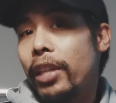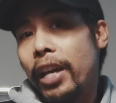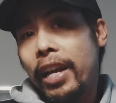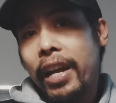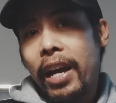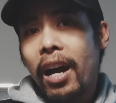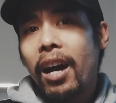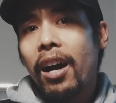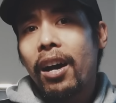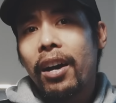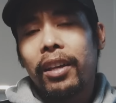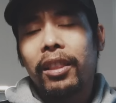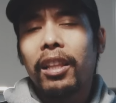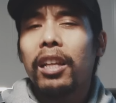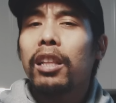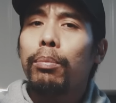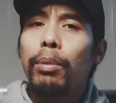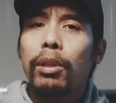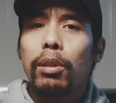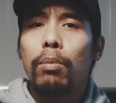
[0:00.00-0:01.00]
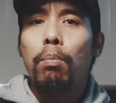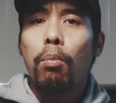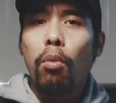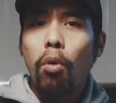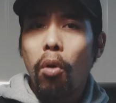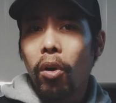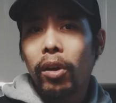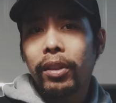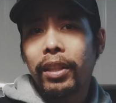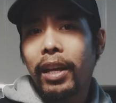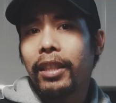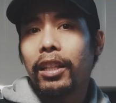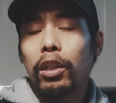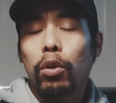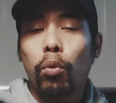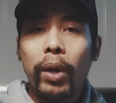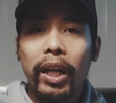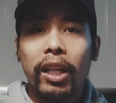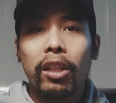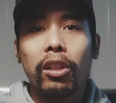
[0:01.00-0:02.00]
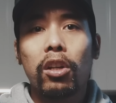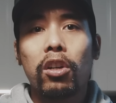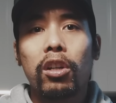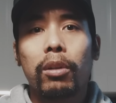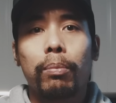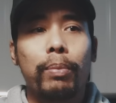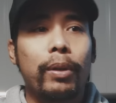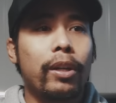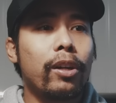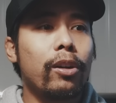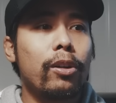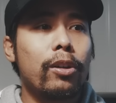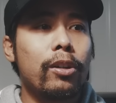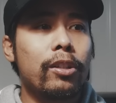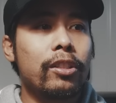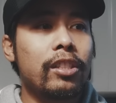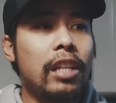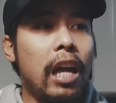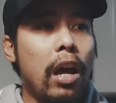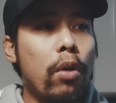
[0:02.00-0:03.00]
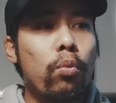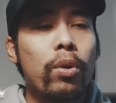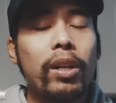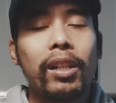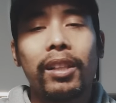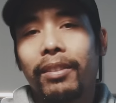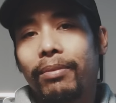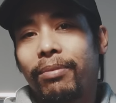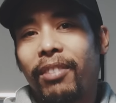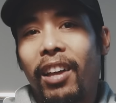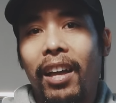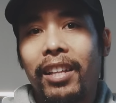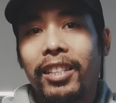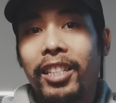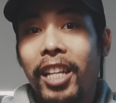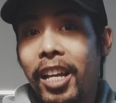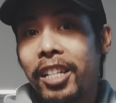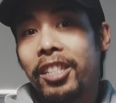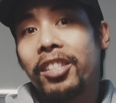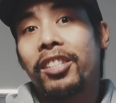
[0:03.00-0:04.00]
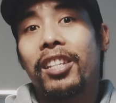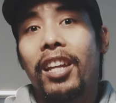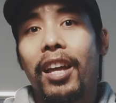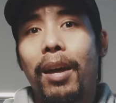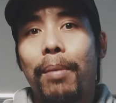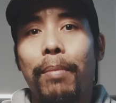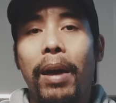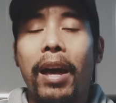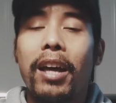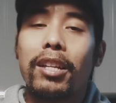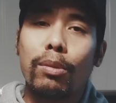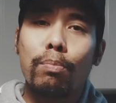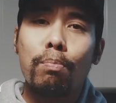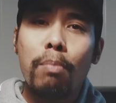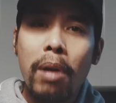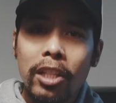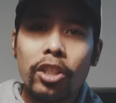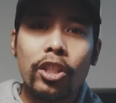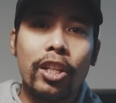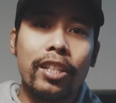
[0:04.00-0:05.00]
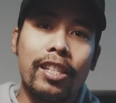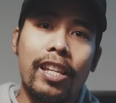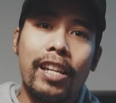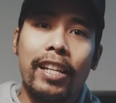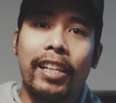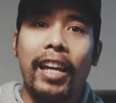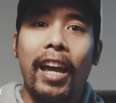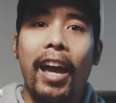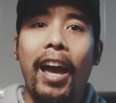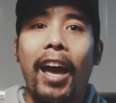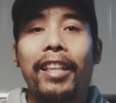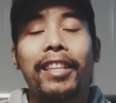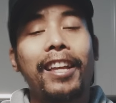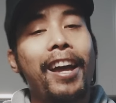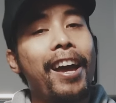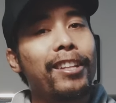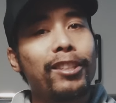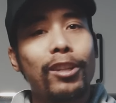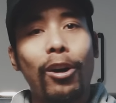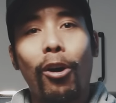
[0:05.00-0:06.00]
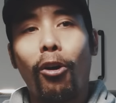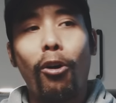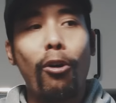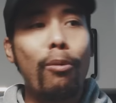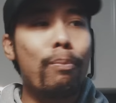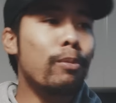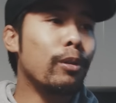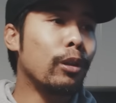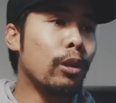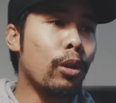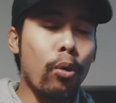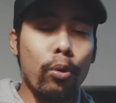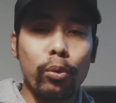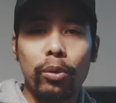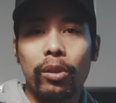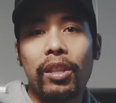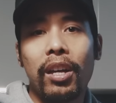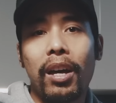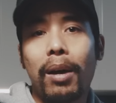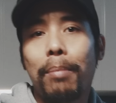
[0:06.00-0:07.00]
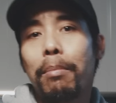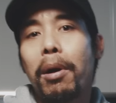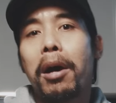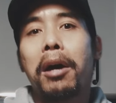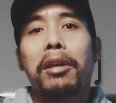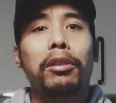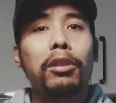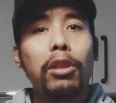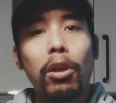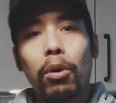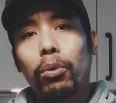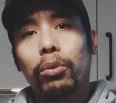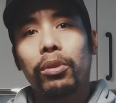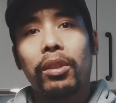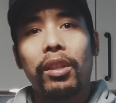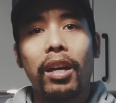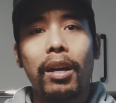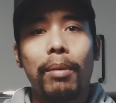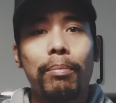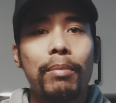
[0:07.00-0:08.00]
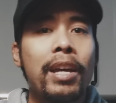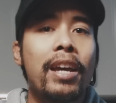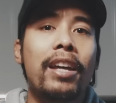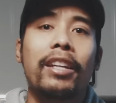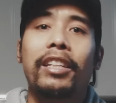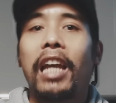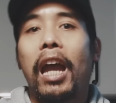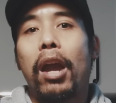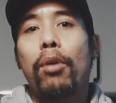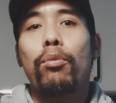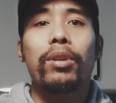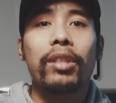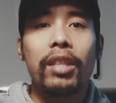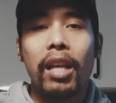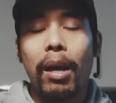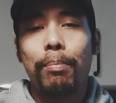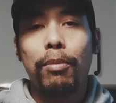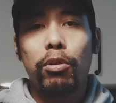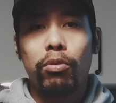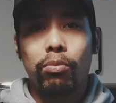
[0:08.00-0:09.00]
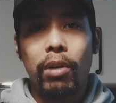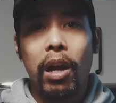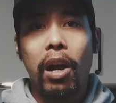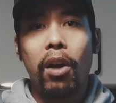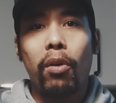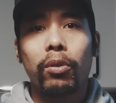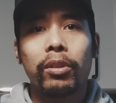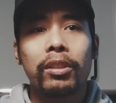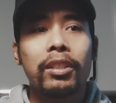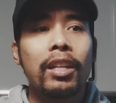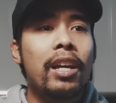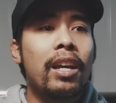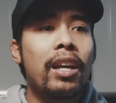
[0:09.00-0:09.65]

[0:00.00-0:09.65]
They are a little bit more than a quick look because I will test them as much as I can at home, load them, unload them, carry them around,